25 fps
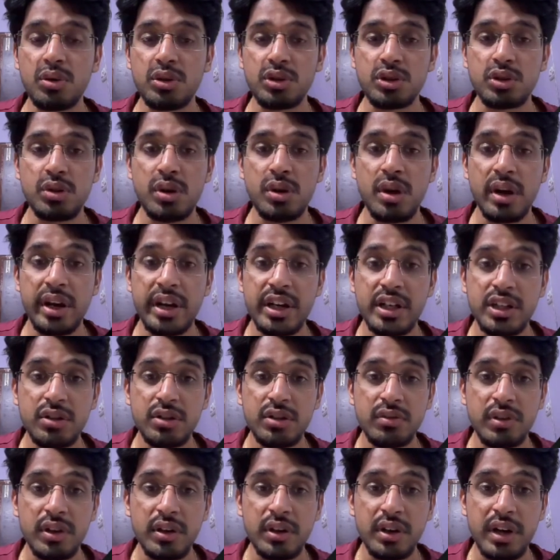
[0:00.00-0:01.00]
should reach
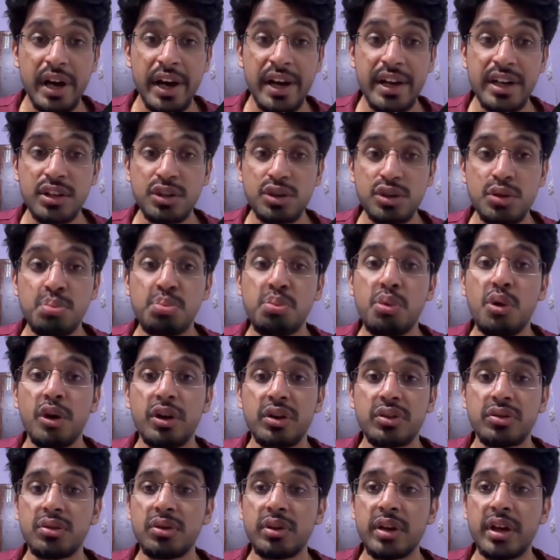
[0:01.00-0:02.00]
over here and it should
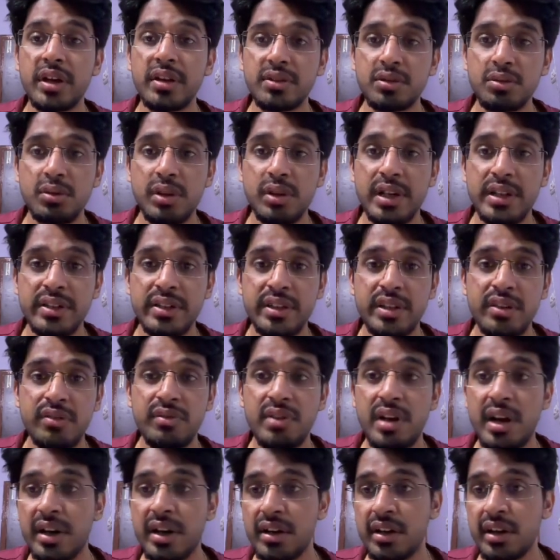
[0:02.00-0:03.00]
pause, okay? So let's see
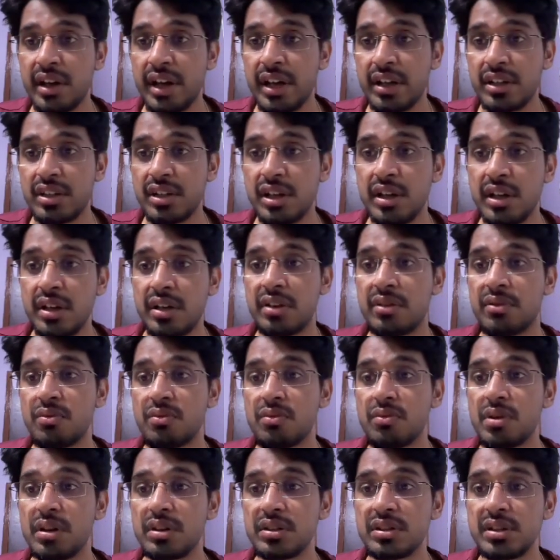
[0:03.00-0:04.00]
if that actually
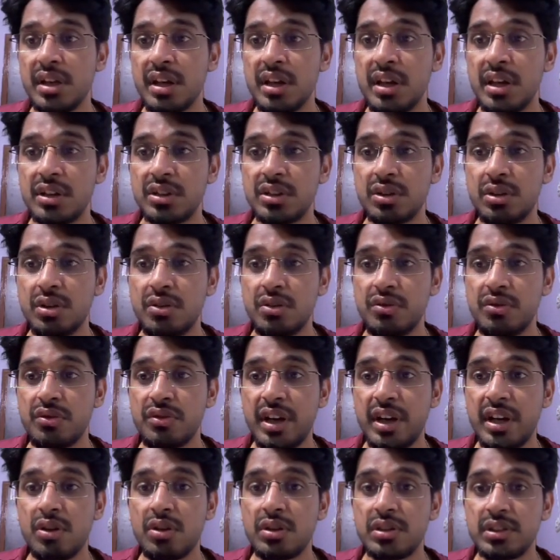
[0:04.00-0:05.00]
works. So now if I
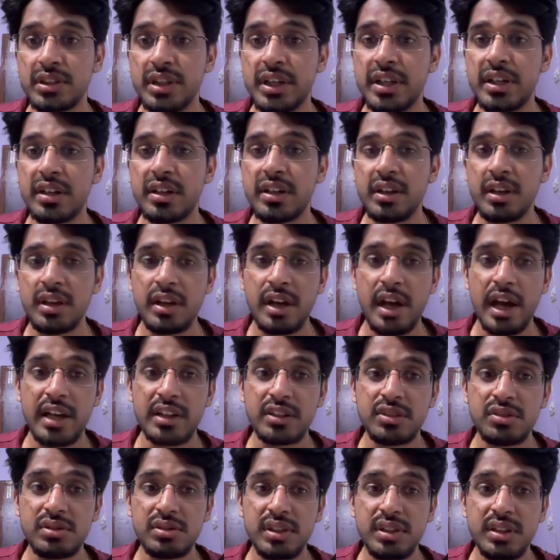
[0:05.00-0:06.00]
click on send,
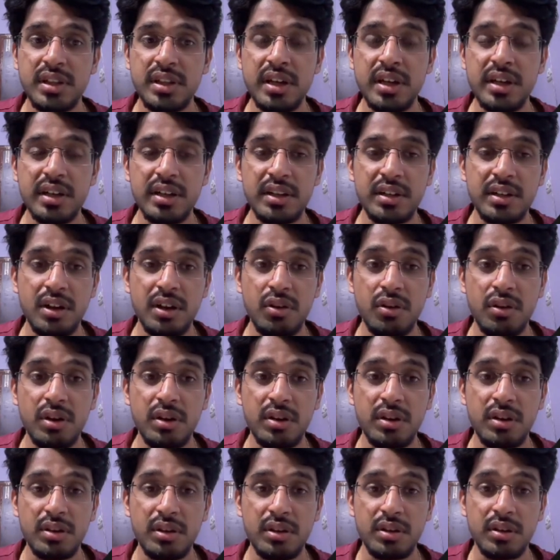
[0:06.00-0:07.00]
as you see that our
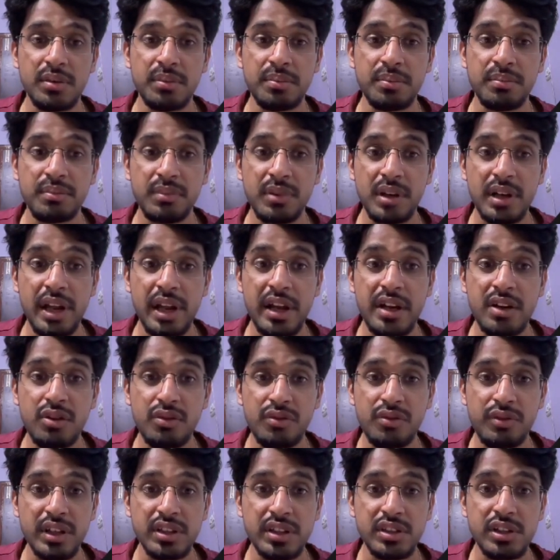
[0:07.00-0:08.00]
line
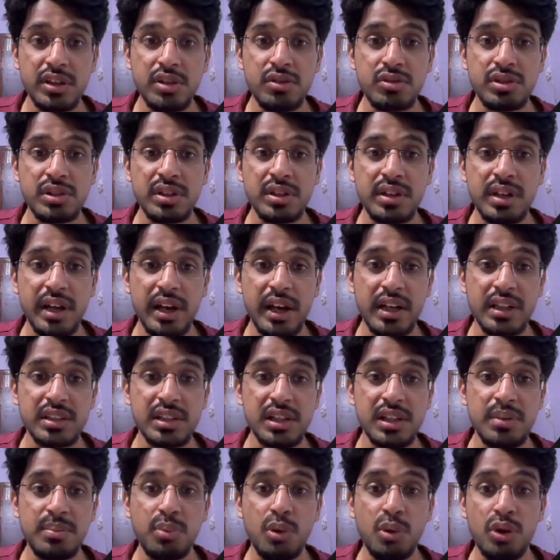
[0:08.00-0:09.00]
of execution
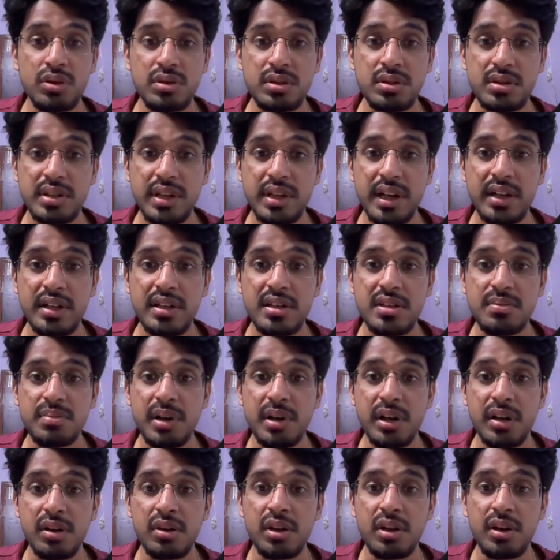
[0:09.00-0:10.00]
actually pauses at this
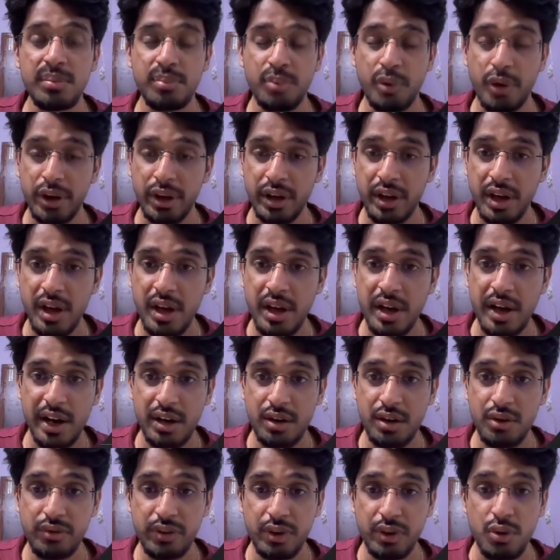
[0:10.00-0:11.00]
particular point. And
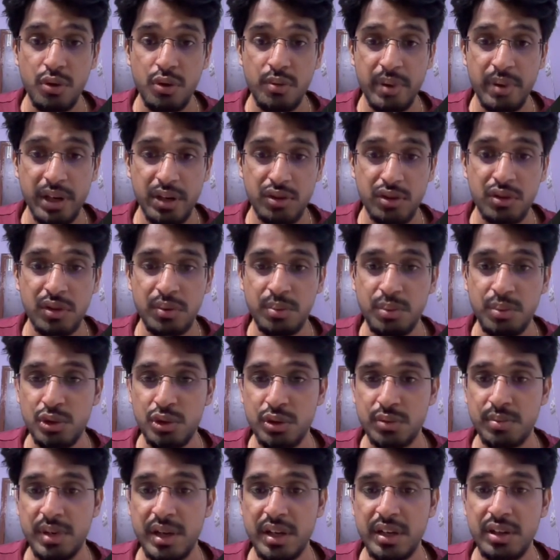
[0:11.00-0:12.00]
now if you go back to our
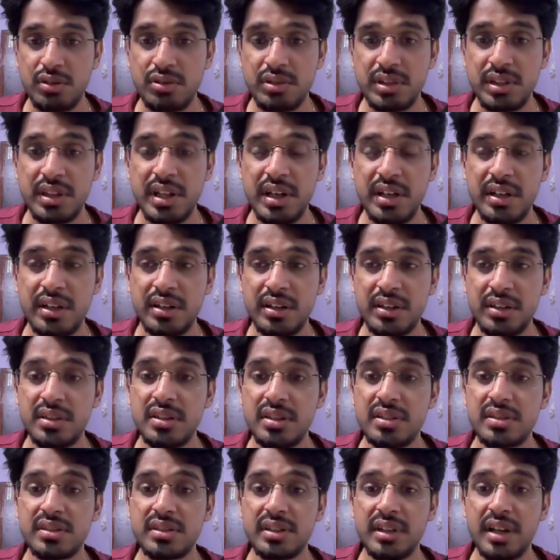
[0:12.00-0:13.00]
postman, you see that
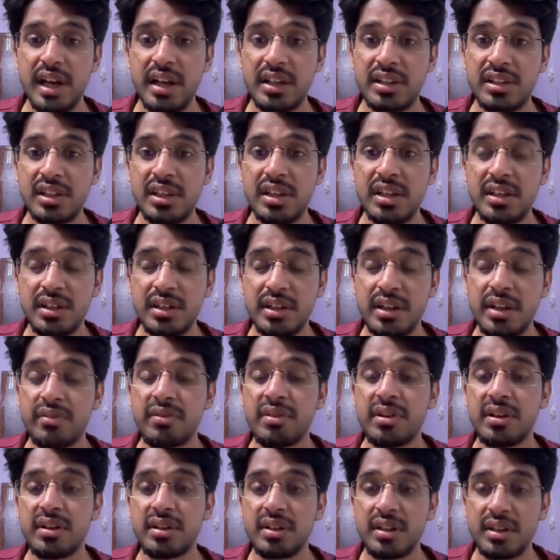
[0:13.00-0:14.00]
this actually
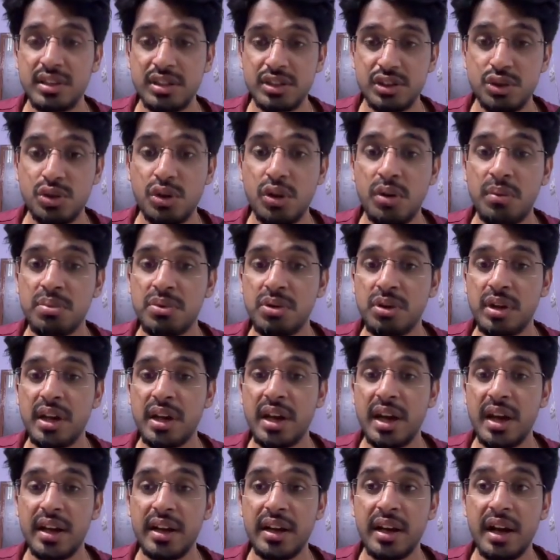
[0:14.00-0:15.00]
never stops,
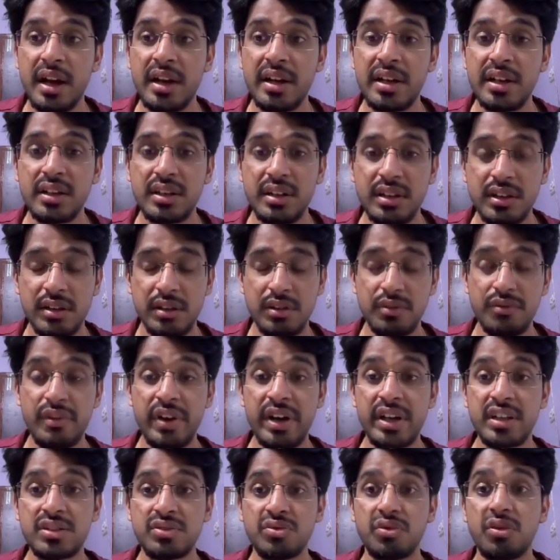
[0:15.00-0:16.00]
okay? And it
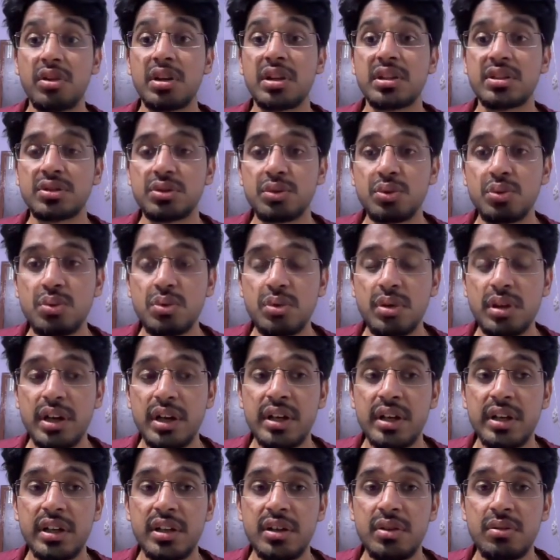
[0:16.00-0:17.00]
waits for us to
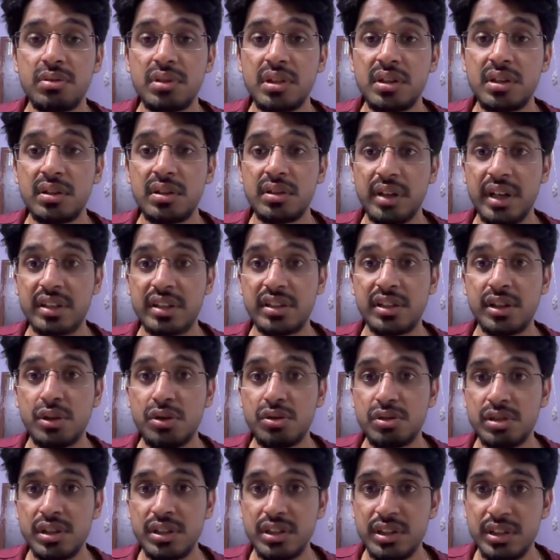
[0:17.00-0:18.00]
continue the
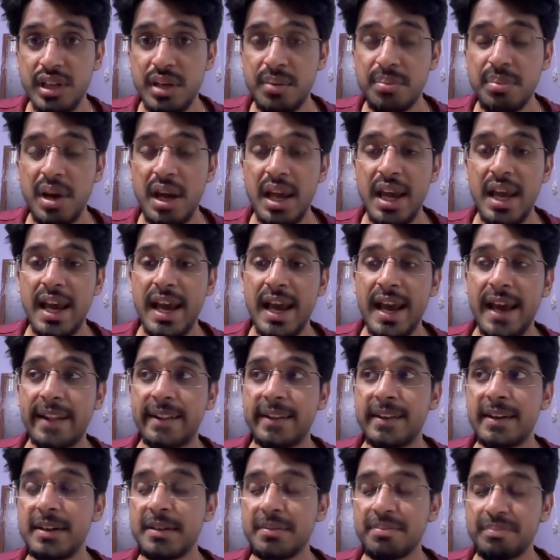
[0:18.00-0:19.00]
execution step
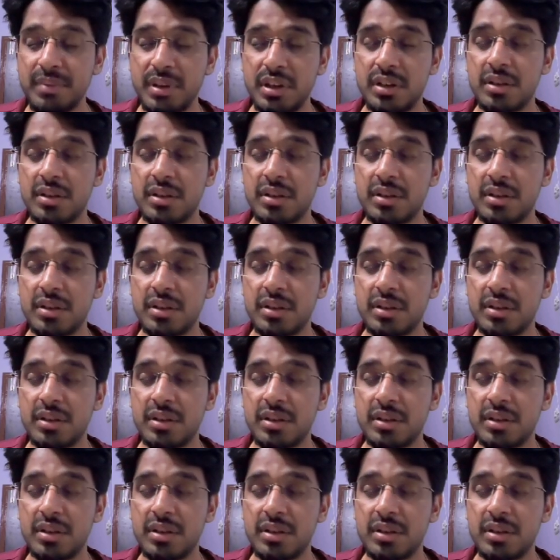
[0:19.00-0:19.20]
and then,